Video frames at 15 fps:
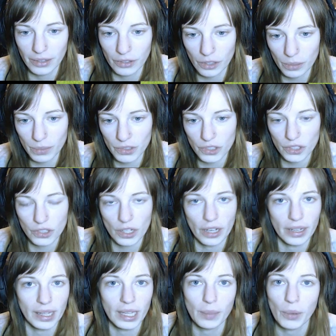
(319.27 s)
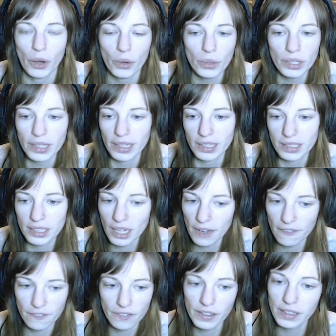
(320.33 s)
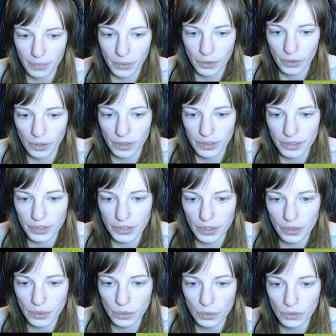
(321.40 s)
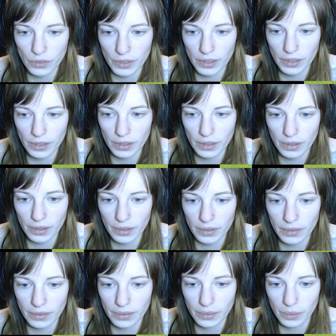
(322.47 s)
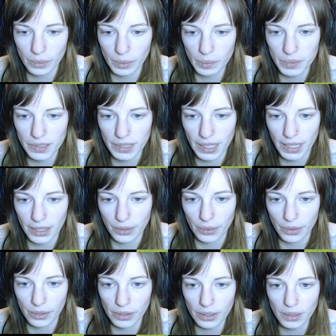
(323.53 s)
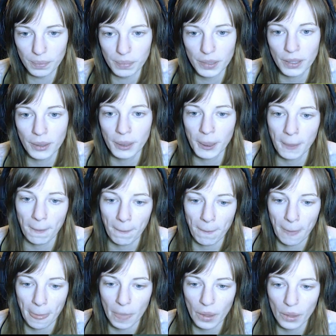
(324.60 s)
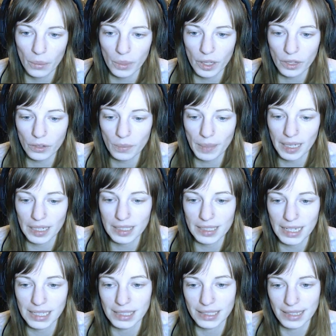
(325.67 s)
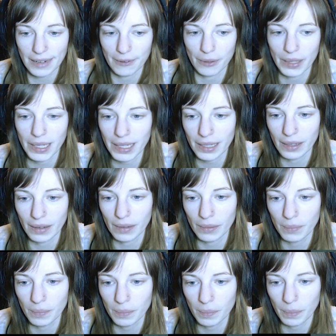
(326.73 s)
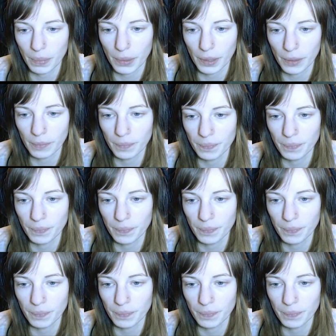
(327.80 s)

Humans just can't keep a hold of their stuff. Cross over. Whoops, head on up. We could have made a den down here, but